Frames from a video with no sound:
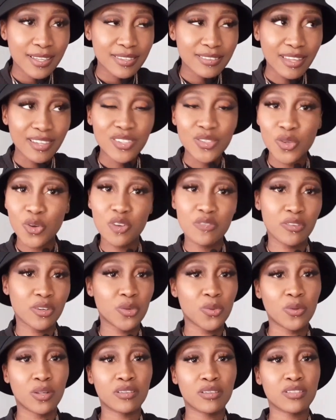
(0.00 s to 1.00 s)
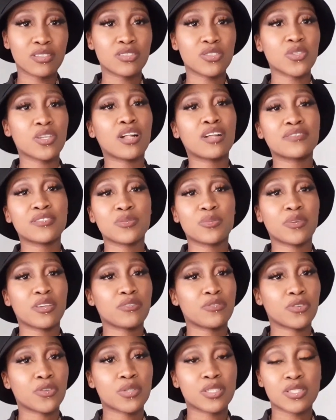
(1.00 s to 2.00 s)
They know very well that you have to
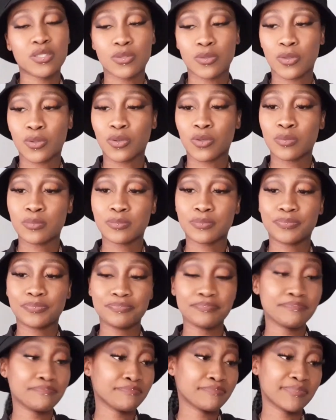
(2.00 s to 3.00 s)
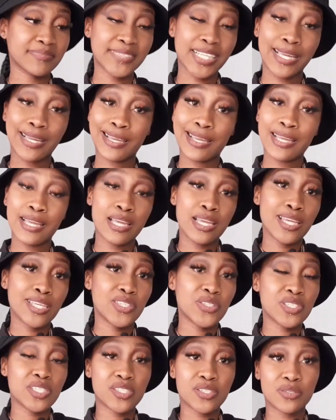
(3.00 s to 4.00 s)
pay for it, so
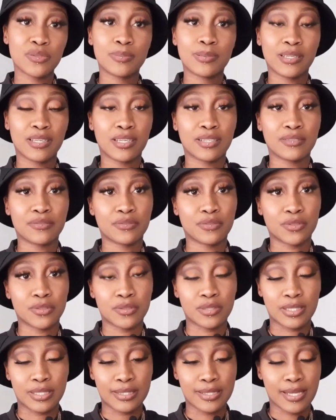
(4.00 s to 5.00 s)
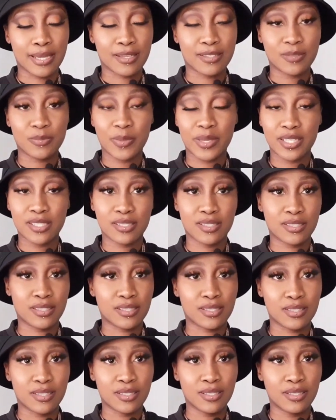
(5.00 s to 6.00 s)
you need to plan for it, expect
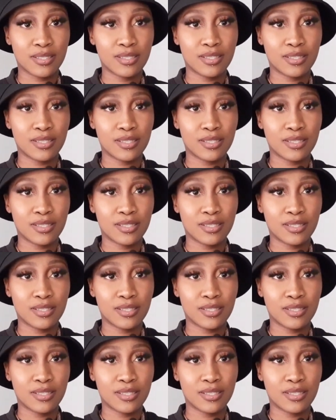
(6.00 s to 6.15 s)
it.